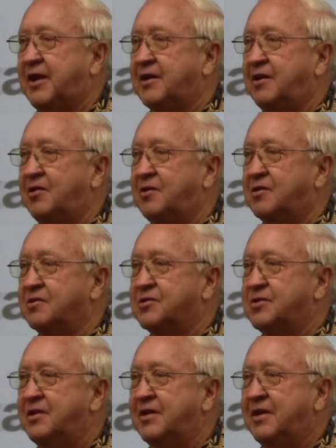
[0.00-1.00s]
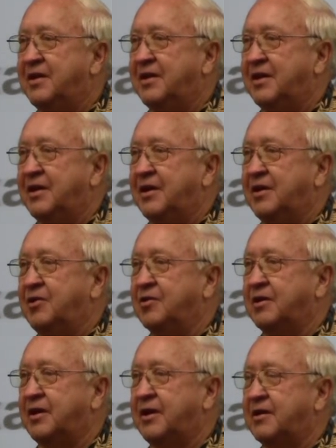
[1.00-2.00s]
catalogs, and
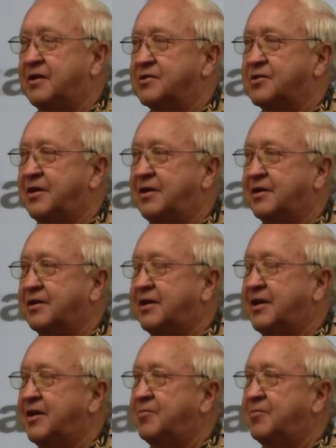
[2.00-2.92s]
you can get us on